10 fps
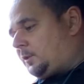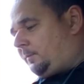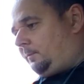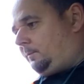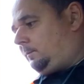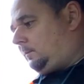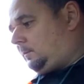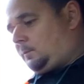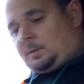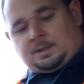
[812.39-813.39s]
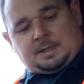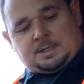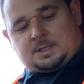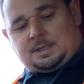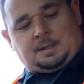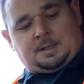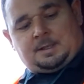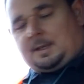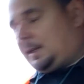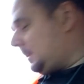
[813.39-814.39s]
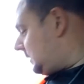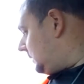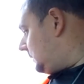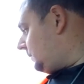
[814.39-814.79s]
driven with a gear stick like this,